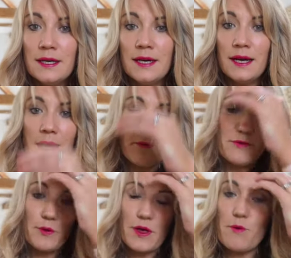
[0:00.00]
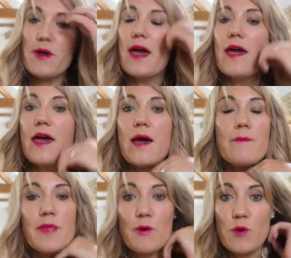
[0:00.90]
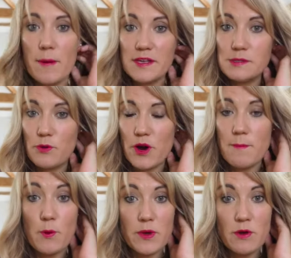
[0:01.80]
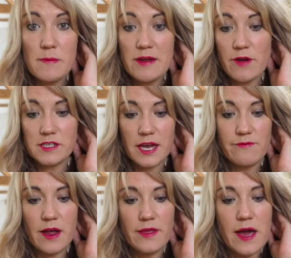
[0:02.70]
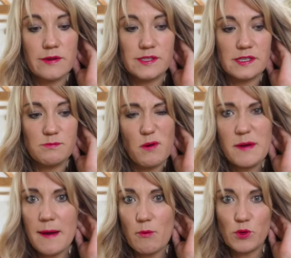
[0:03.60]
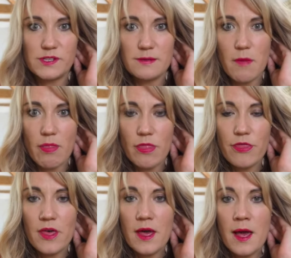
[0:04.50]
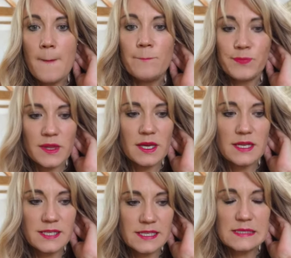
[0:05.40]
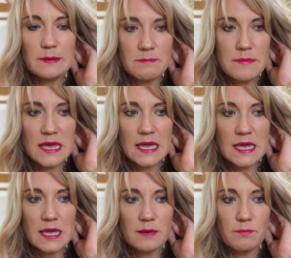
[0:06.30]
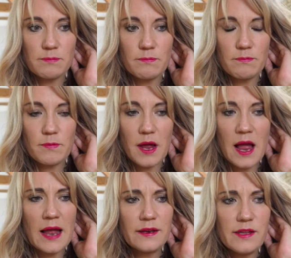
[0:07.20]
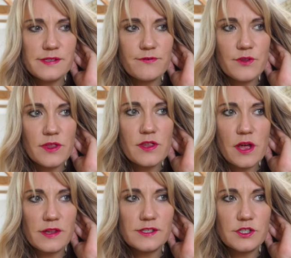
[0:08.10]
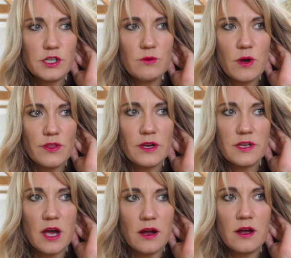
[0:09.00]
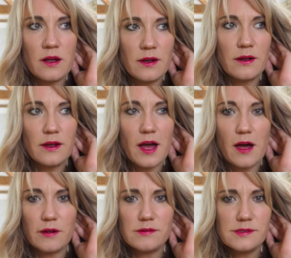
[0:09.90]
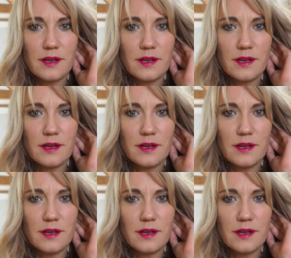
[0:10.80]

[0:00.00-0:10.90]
Uh, before they all get here. They're all coming tomorrow, but we normally rotate round the houses probably about once a month. It tends to be me and there's a few, there's a two other young girls.